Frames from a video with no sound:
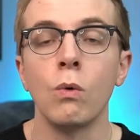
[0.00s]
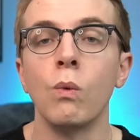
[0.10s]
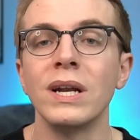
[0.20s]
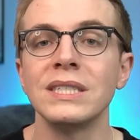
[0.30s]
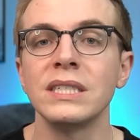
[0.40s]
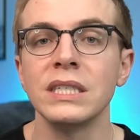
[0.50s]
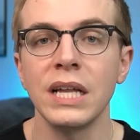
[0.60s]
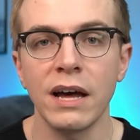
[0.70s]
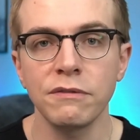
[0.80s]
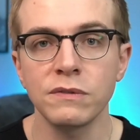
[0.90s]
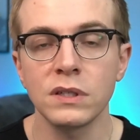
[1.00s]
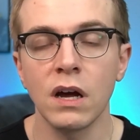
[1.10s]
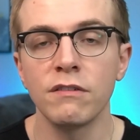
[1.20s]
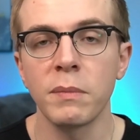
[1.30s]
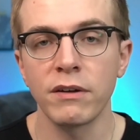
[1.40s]
what is left
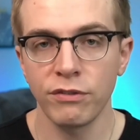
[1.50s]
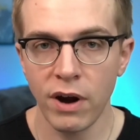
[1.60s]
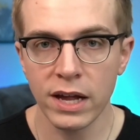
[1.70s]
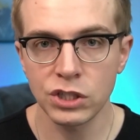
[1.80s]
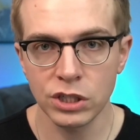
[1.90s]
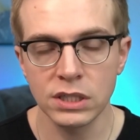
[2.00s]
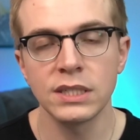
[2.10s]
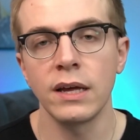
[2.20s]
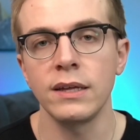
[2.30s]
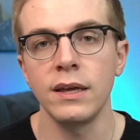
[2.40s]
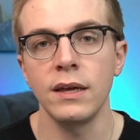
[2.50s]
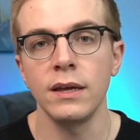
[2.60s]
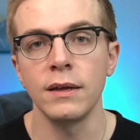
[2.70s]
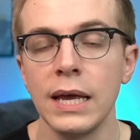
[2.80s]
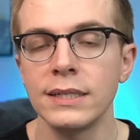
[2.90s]
of my fractured
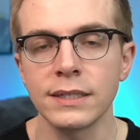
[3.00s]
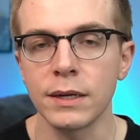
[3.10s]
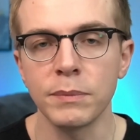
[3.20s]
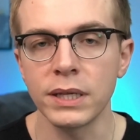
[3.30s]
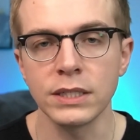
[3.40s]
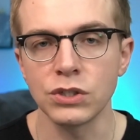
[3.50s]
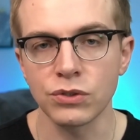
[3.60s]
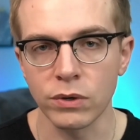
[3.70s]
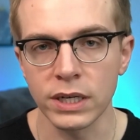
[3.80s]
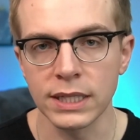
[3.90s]
psyche isn't completely destroyed in